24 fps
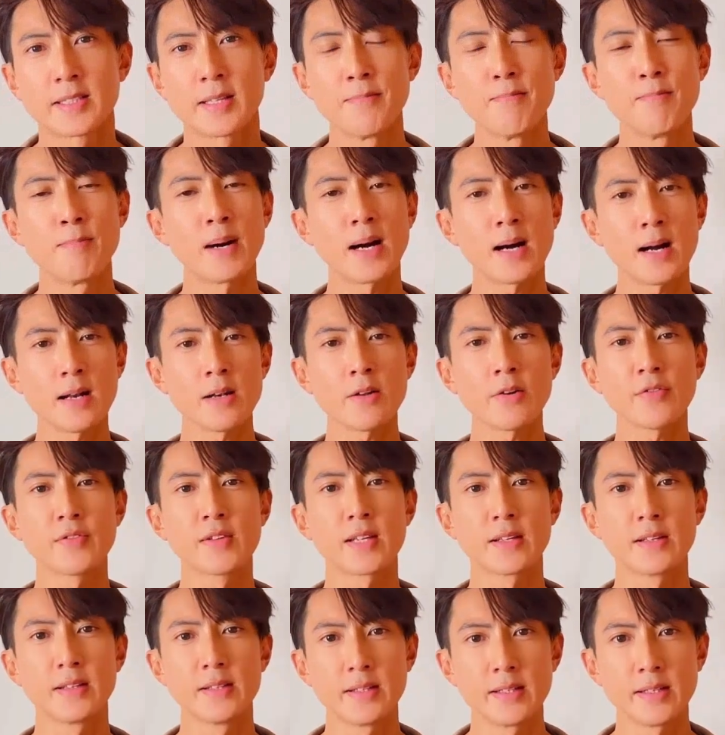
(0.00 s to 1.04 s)
the month of
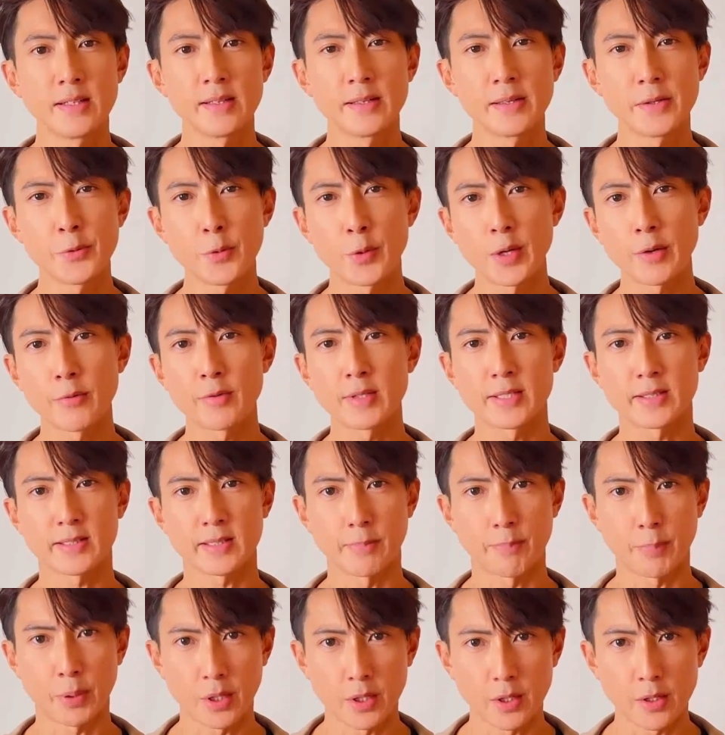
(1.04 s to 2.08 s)
the year where we
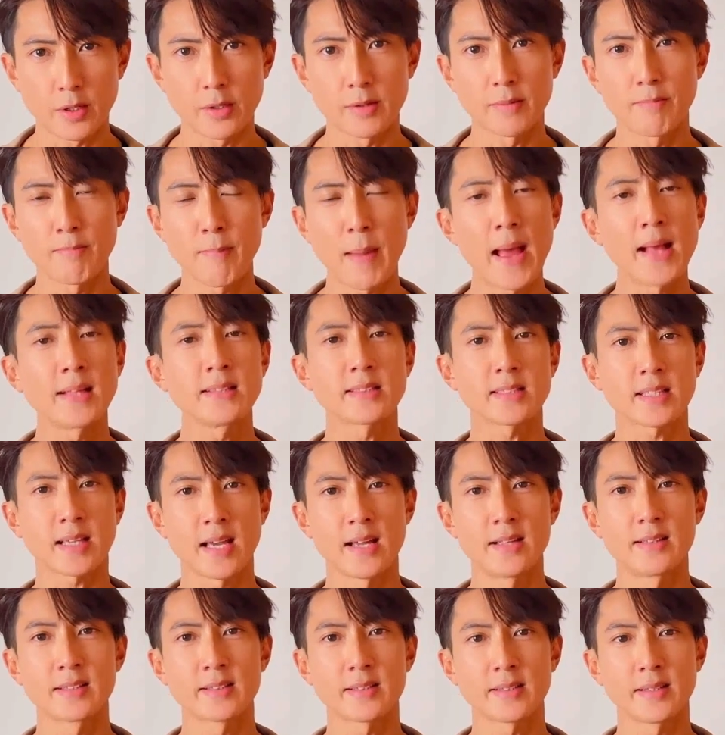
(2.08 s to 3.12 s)
support men's
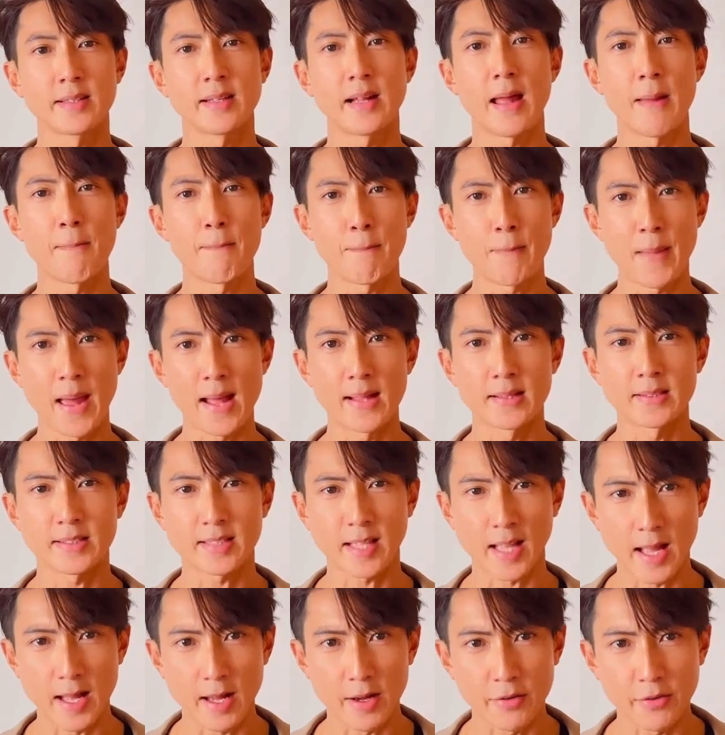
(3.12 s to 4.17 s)
cancer and
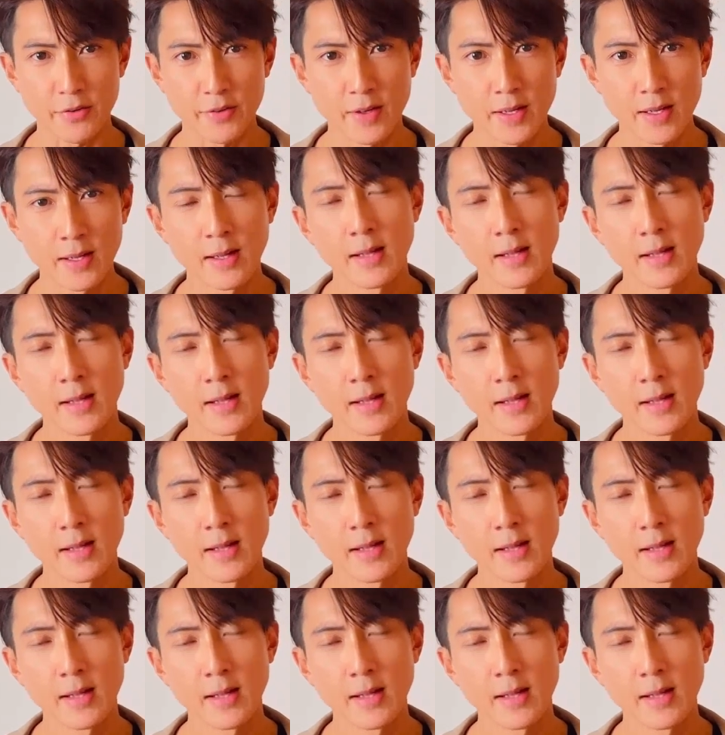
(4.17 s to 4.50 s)
men's health.